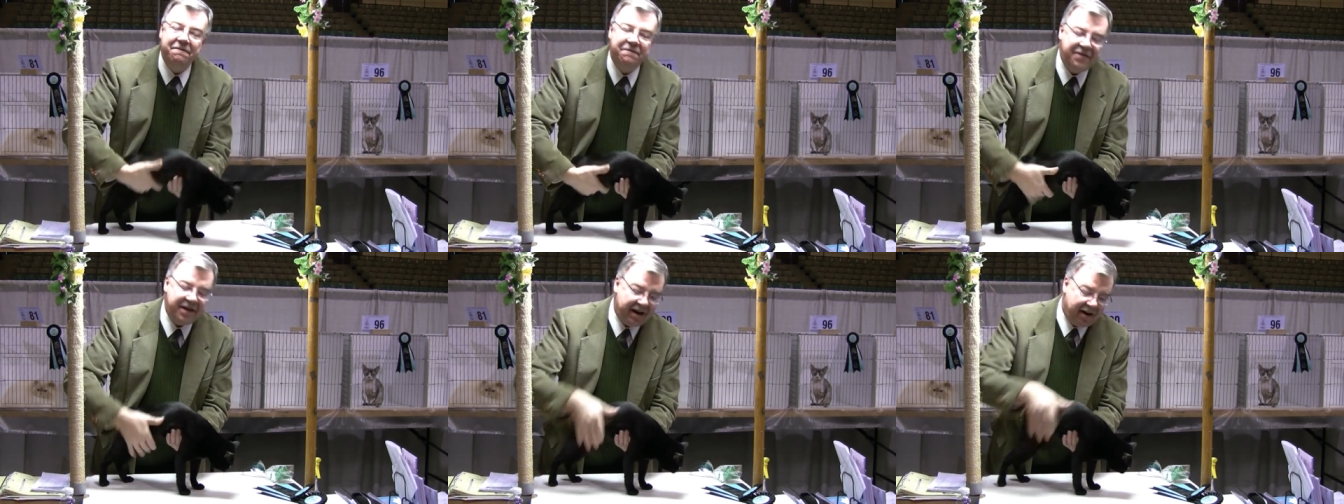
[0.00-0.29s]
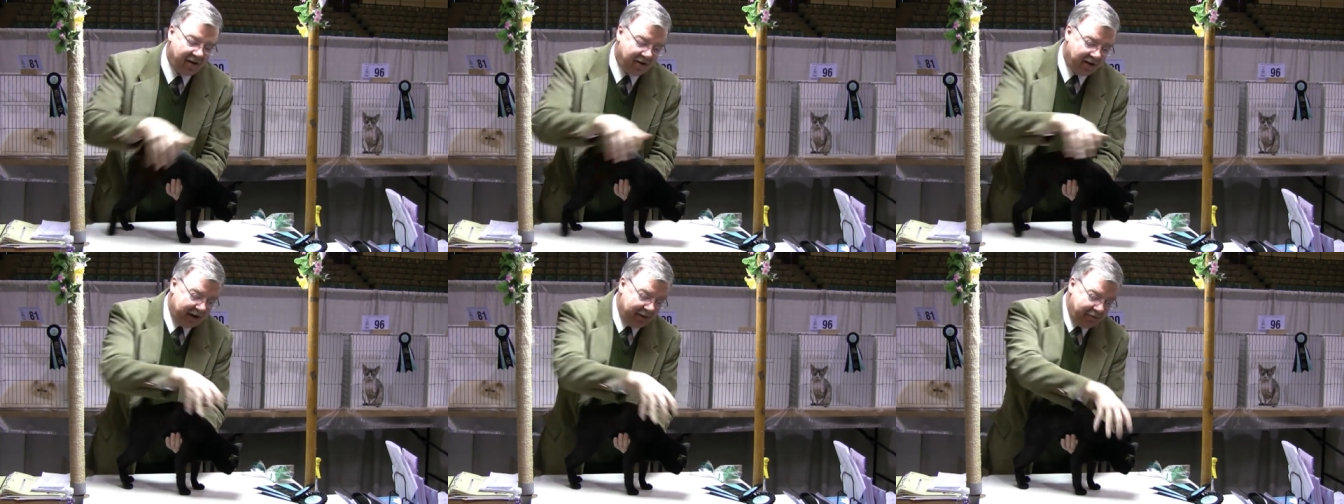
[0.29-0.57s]

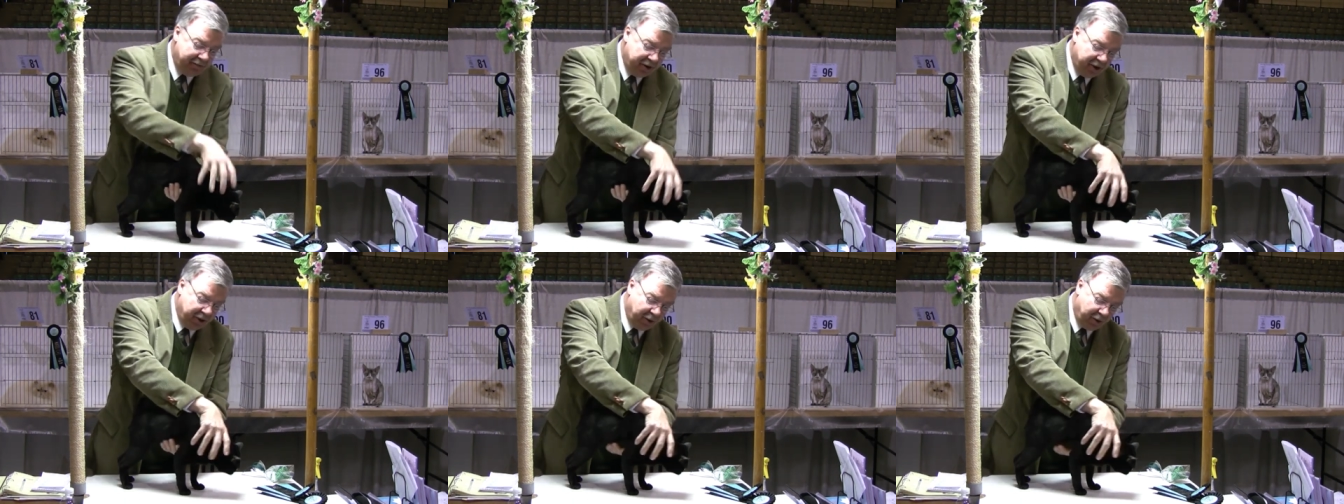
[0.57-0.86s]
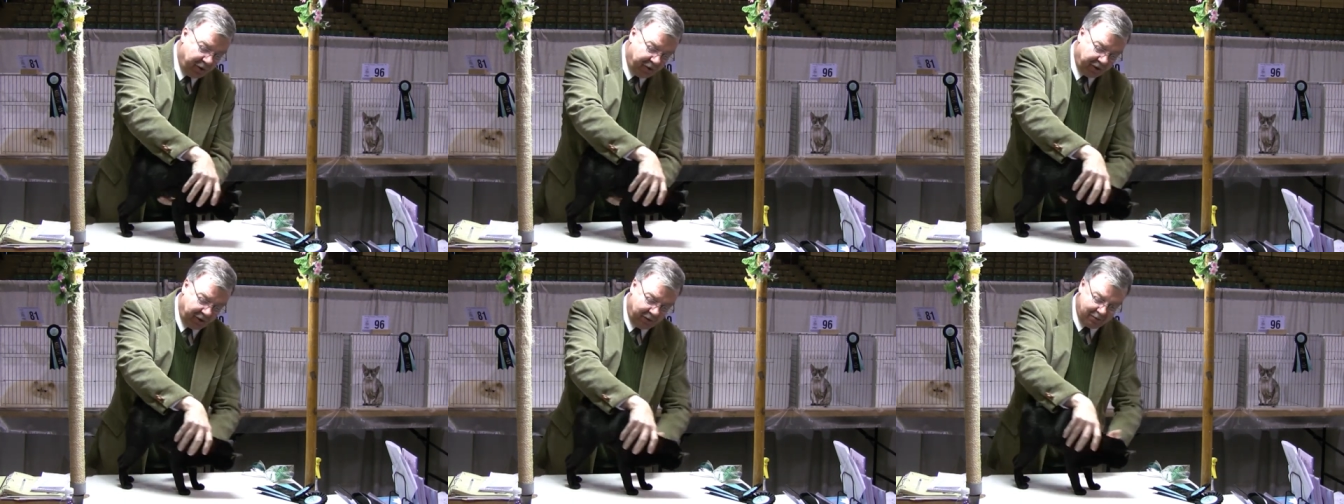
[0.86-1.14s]
Very
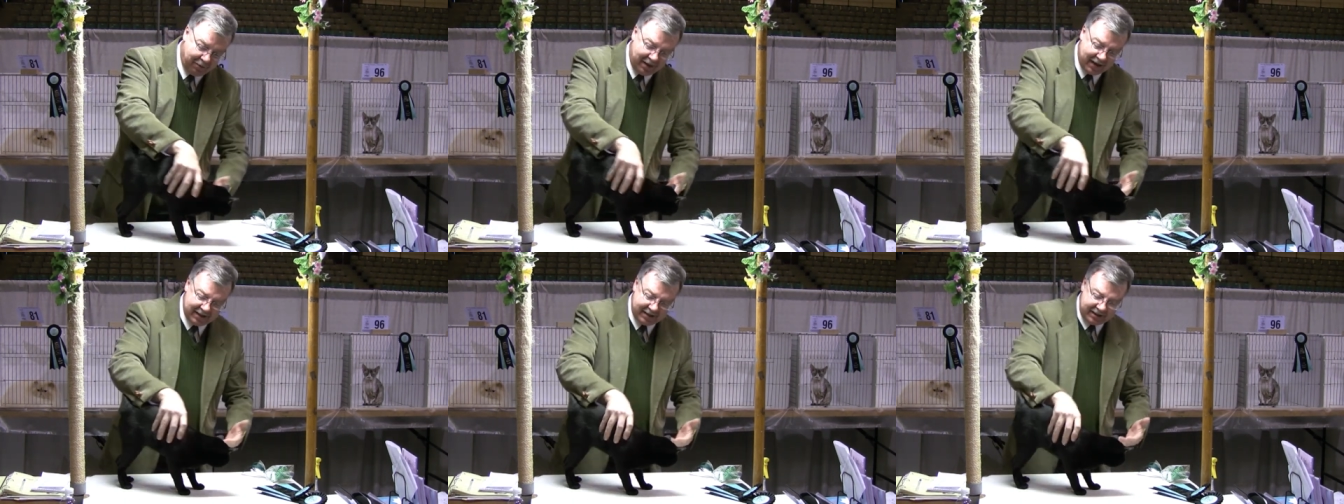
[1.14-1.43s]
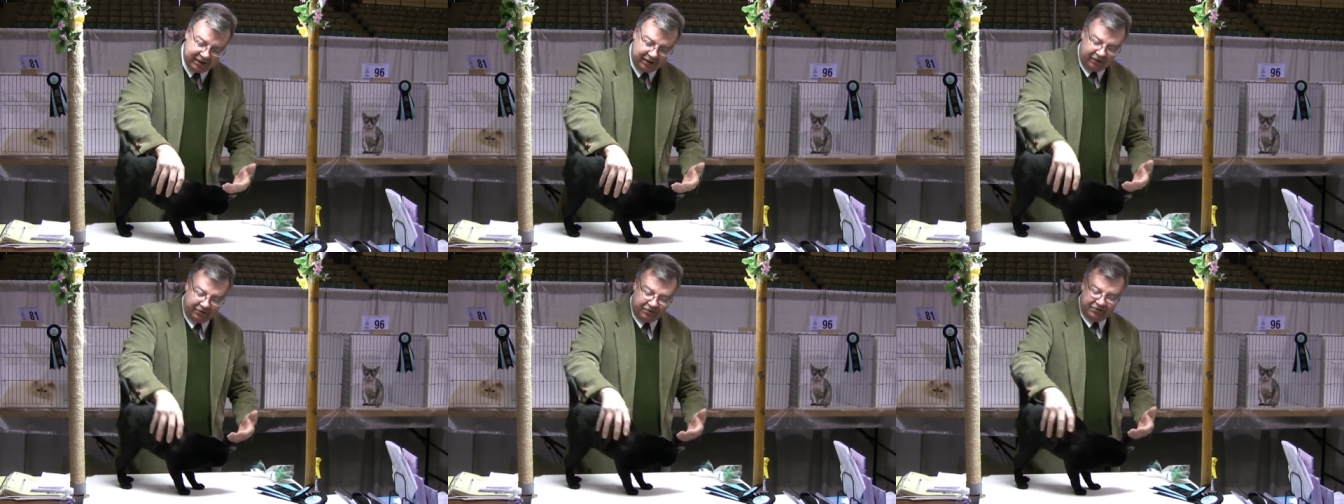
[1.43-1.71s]
beautiful
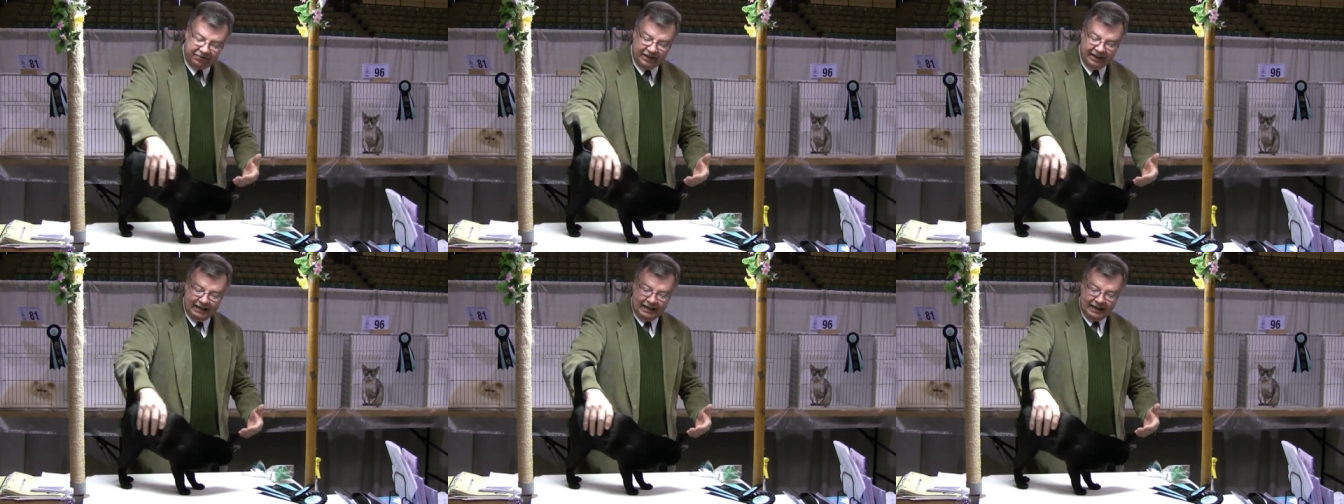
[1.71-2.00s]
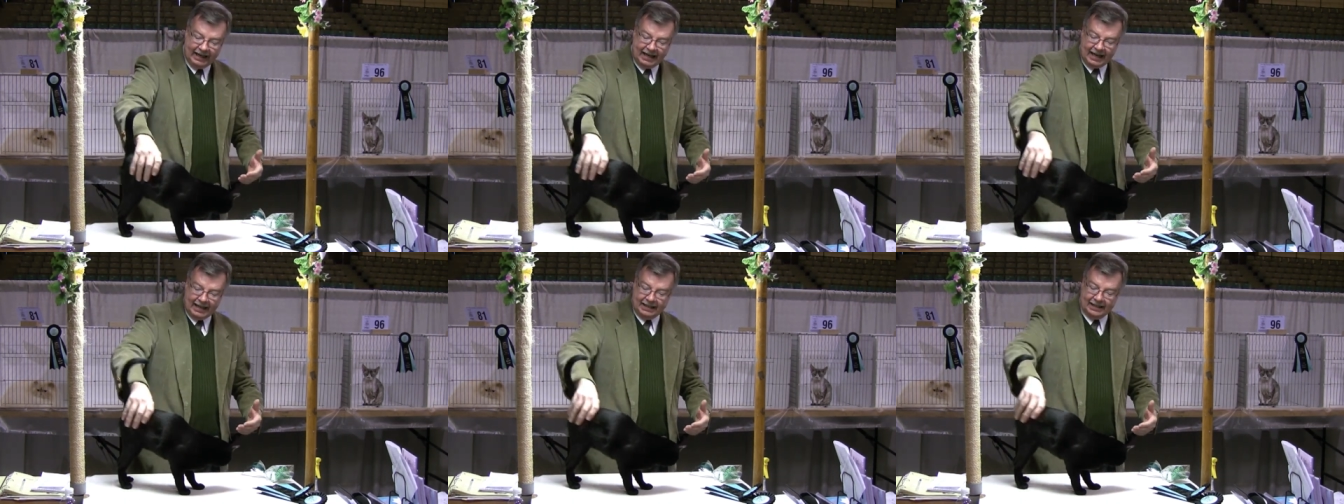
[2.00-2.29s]
muscle
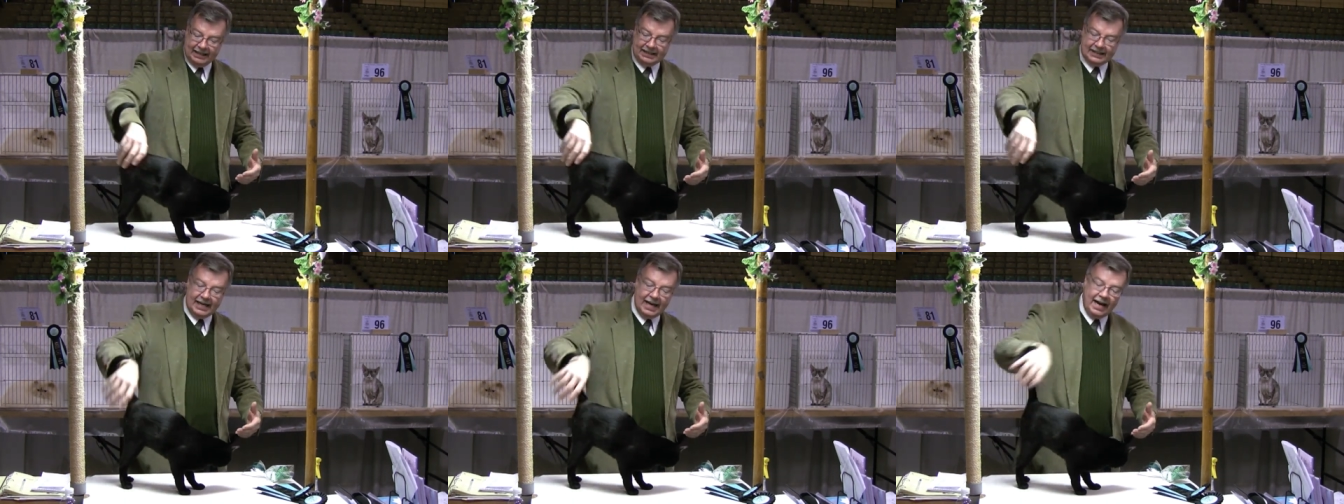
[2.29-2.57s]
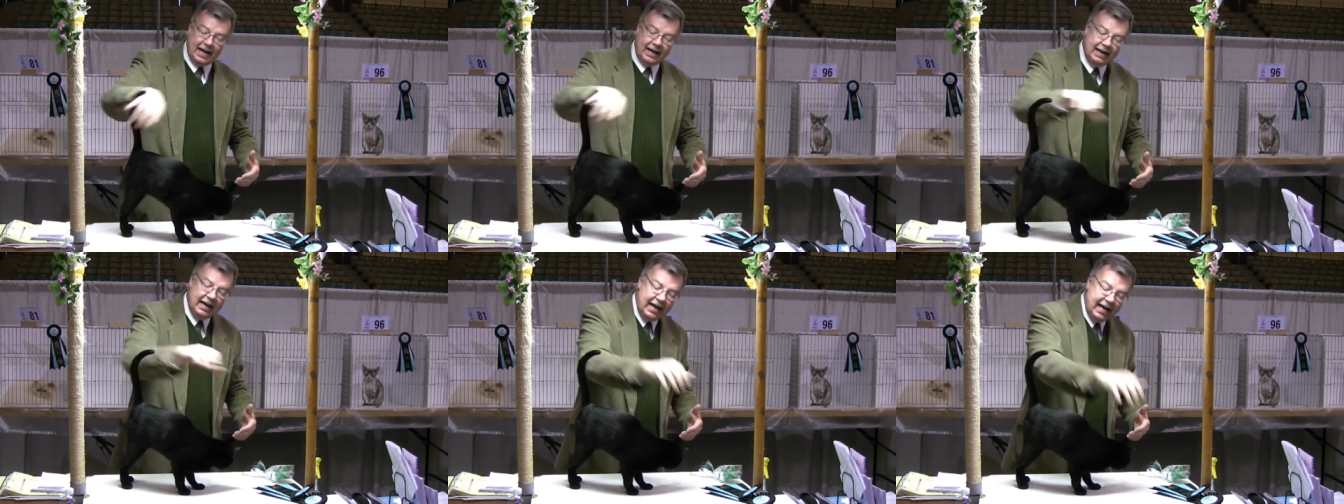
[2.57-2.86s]
feeling on this
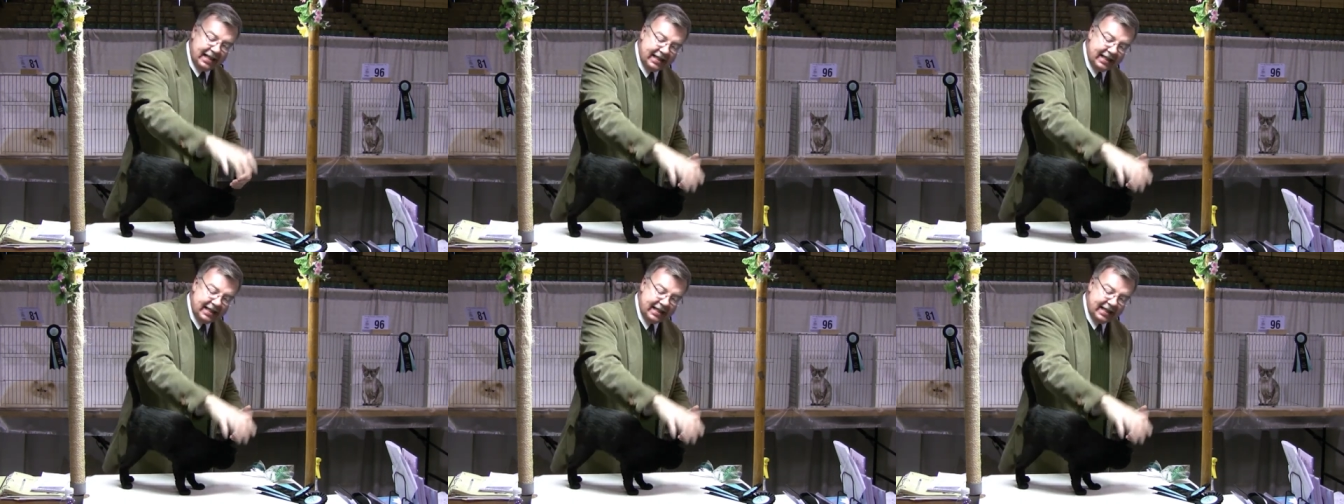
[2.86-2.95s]
cat.